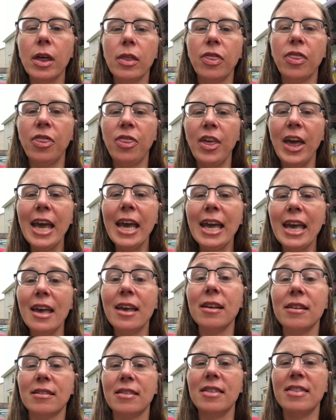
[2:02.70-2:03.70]
the thing
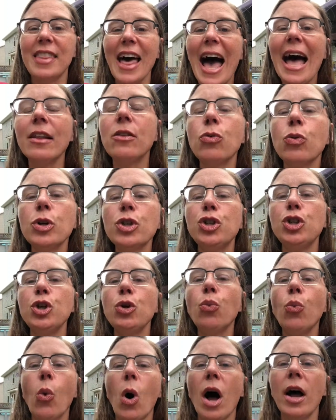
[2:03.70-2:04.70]
is, that's what
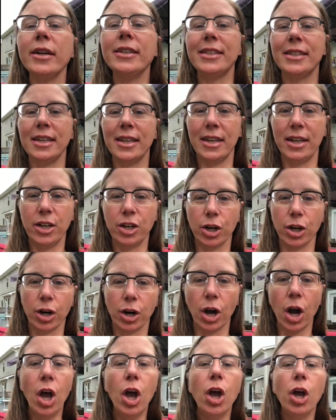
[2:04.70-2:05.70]
you want to
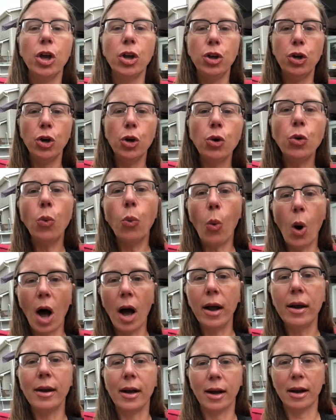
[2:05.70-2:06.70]
hear. You
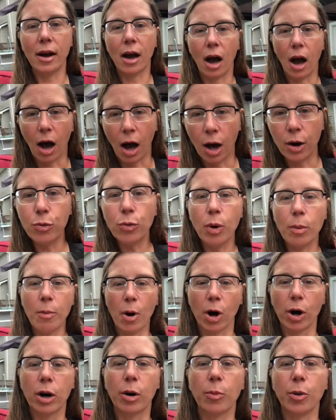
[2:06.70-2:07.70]
want an
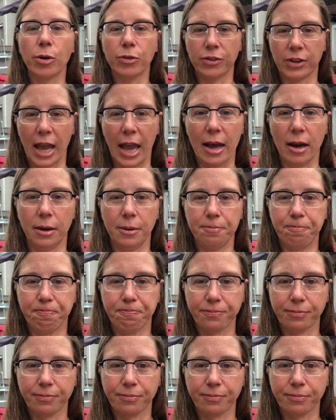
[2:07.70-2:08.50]
unremarkable scan.